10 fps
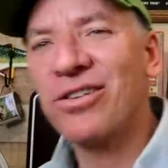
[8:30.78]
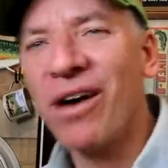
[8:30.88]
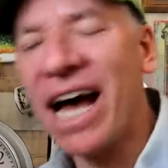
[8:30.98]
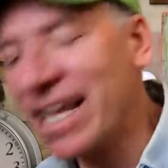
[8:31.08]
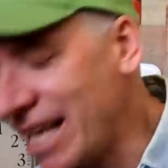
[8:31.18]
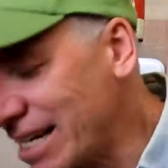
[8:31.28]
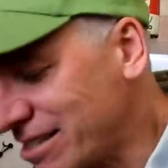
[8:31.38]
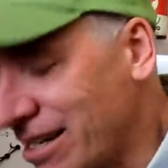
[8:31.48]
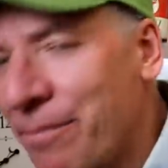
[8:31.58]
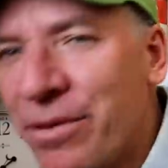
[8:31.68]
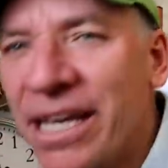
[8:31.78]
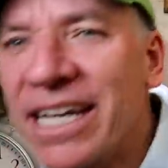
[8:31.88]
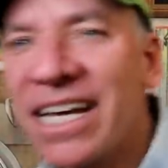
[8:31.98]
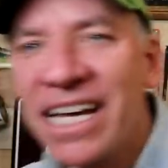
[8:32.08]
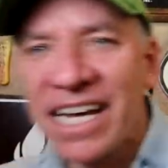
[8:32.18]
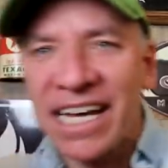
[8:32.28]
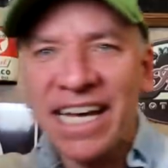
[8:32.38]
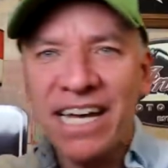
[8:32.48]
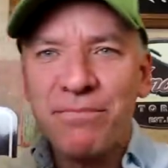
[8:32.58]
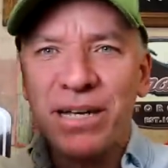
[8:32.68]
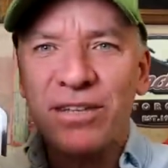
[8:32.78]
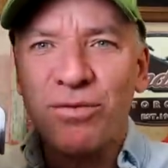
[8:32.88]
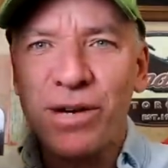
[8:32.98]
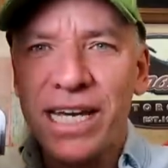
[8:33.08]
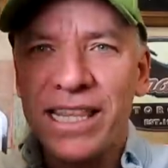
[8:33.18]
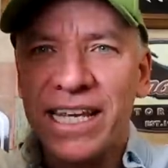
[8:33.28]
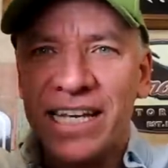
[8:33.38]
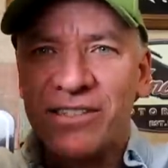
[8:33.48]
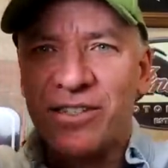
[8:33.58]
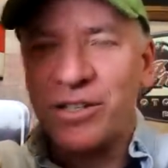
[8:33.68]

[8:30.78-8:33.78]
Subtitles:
So I like something in between these